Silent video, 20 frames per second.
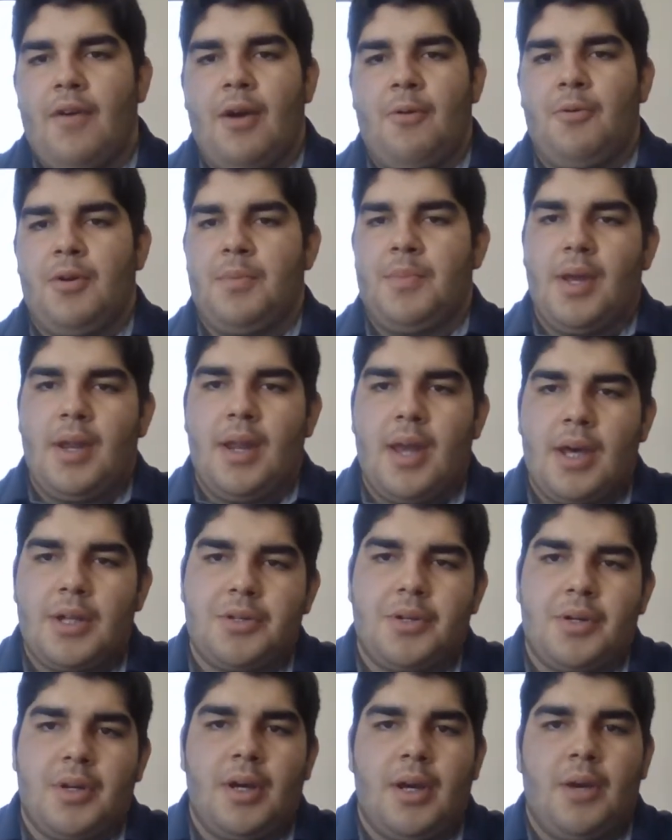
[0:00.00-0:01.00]
I want to be an
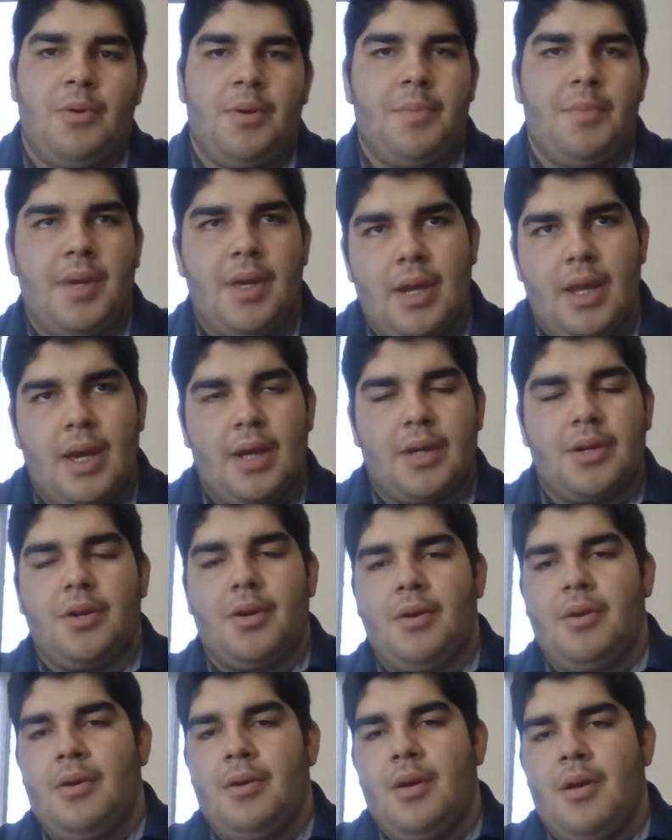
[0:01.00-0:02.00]
astronaut. I want to be an
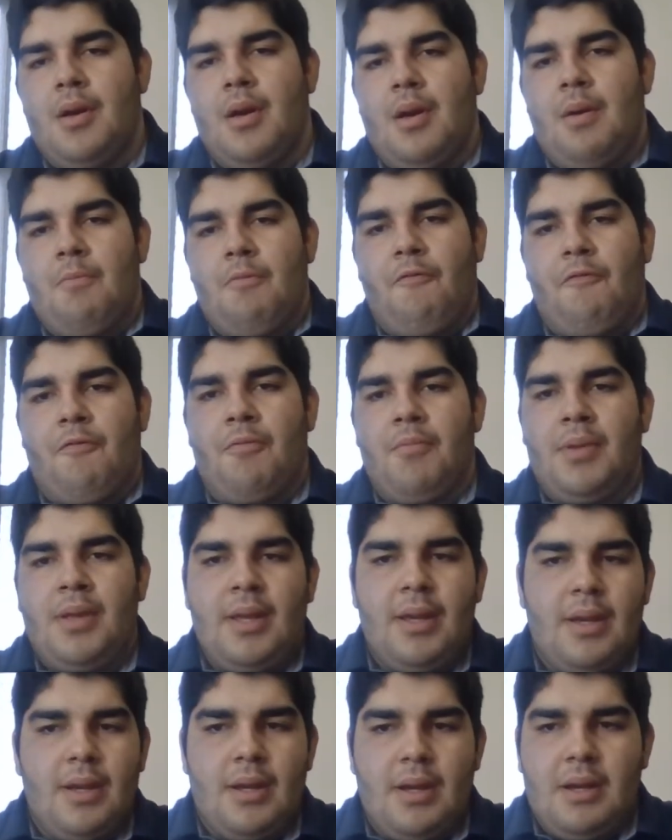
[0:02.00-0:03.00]
actor. But for
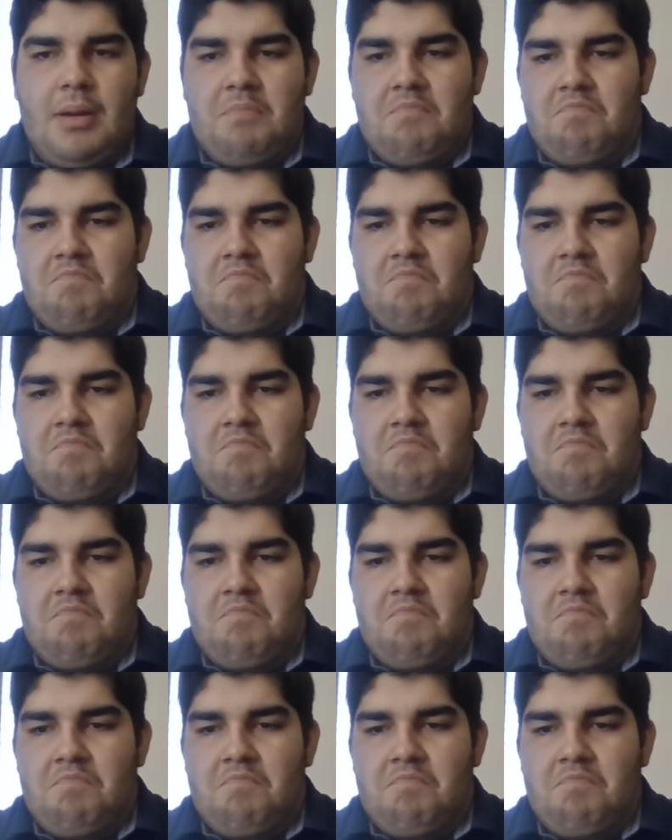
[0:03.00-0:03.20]
me,